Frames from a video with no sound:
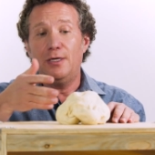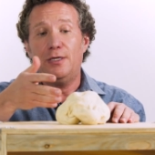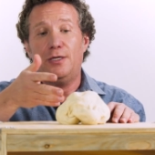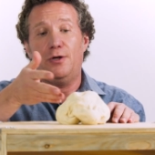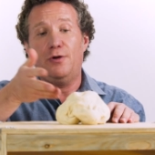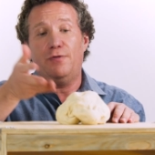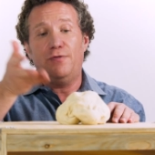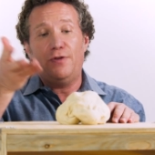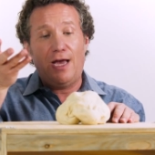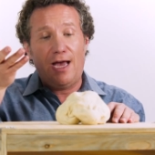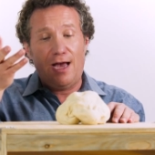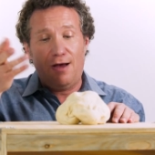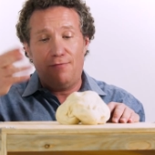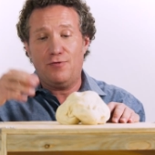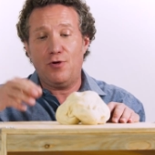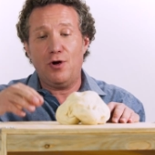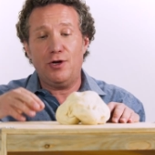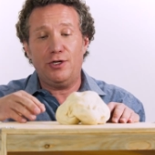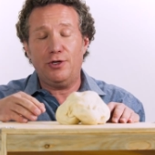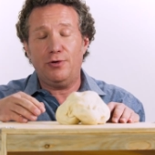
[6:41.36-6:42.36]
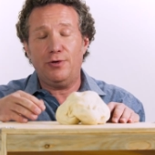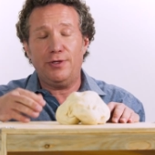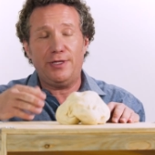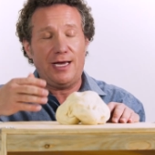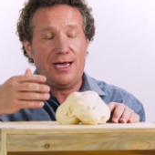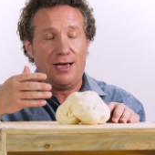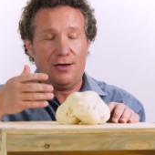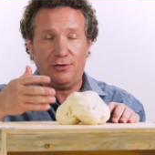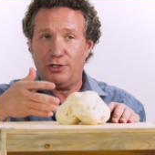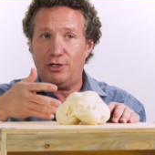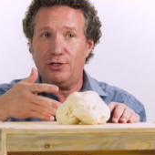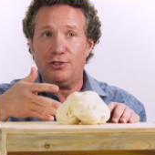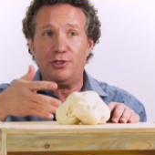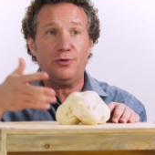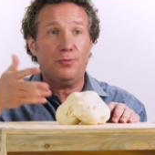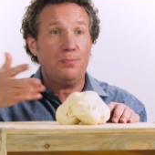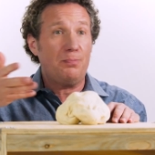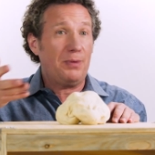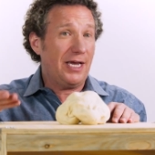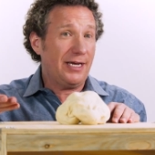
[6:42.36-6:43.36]
You know, if you have raw dough in the house because you're
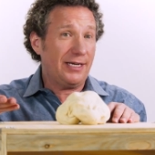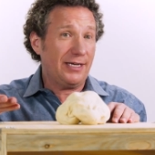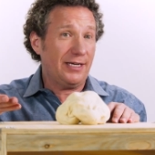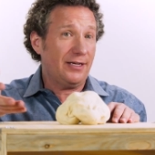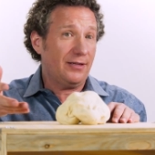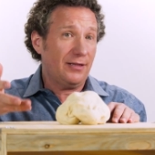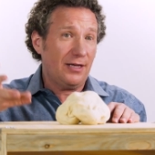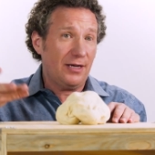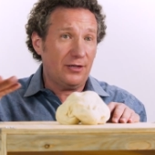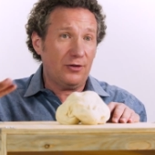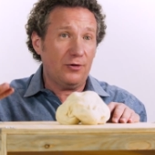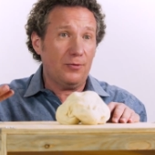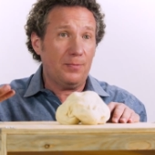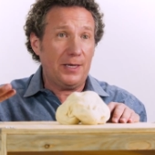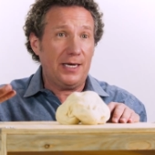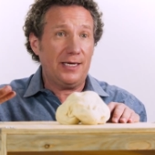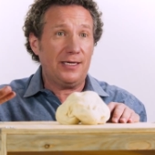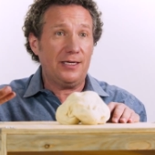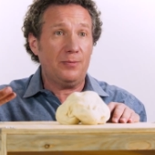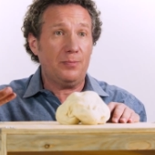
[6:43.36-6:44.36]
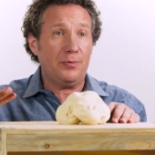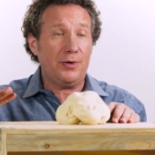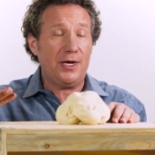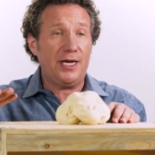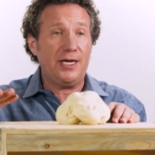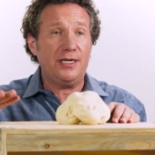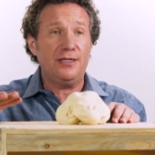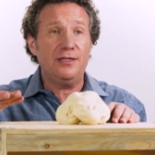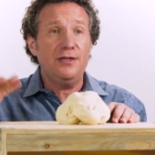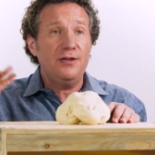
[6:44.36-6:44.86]
baking, like you're baking bread,